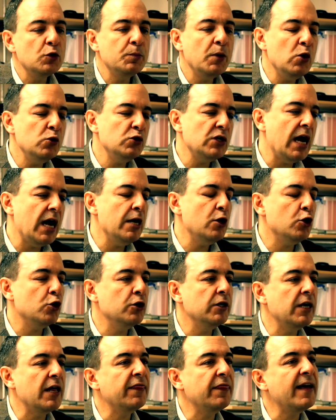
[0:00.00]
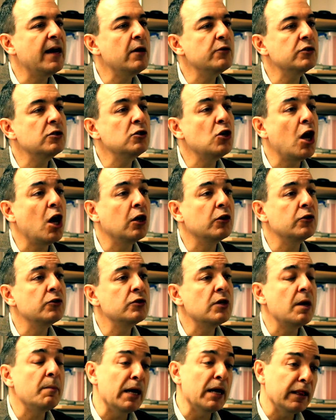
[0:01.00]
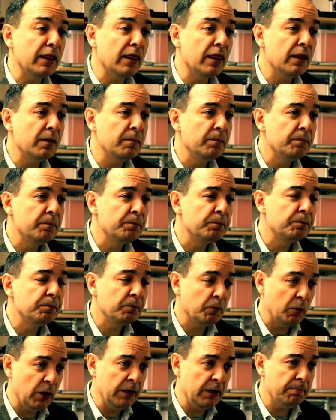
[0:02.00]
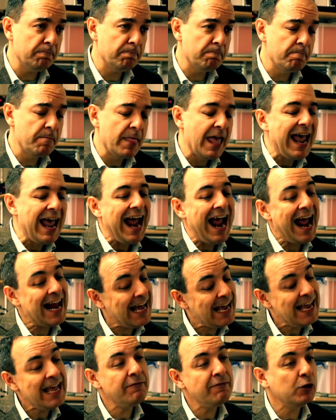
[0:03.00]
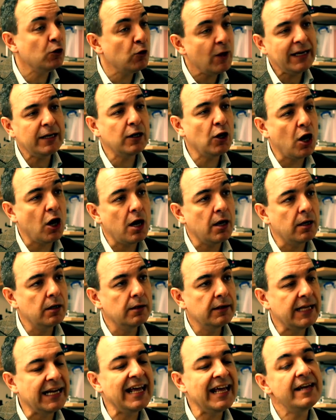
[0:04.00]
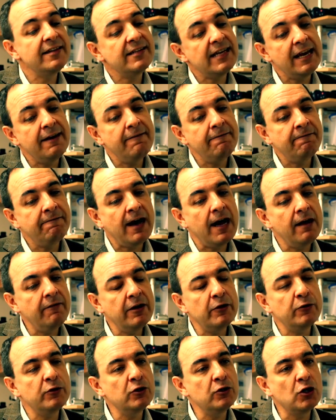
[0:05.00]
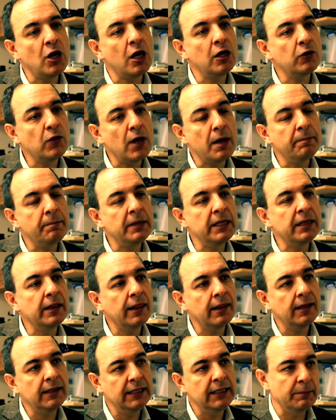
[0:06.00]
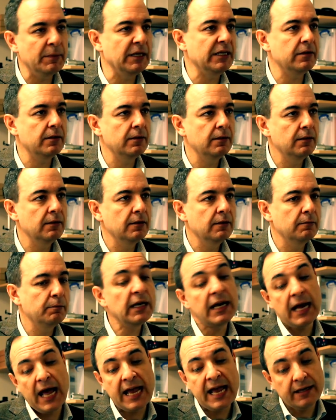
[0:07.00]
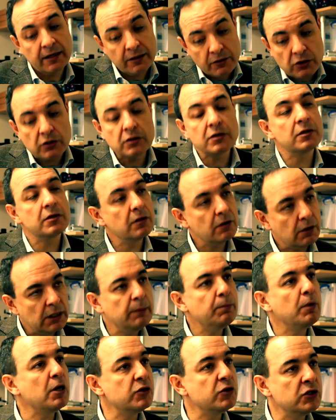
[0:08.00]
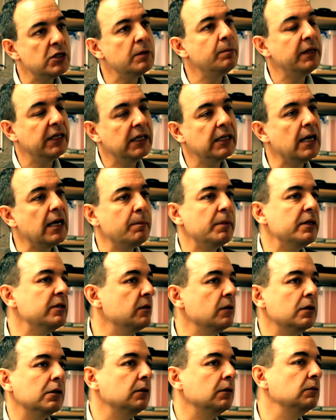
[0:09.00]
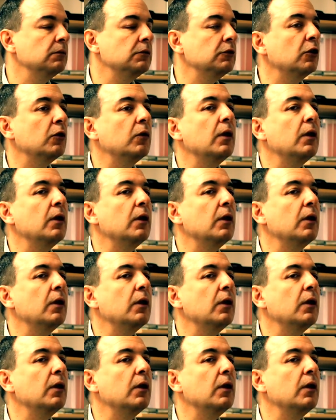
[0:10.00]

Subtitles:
Suppose I earn $1,000 a month, right? And I have a credit card that has a $500 a month limit, but I can just keep on zipping it up until,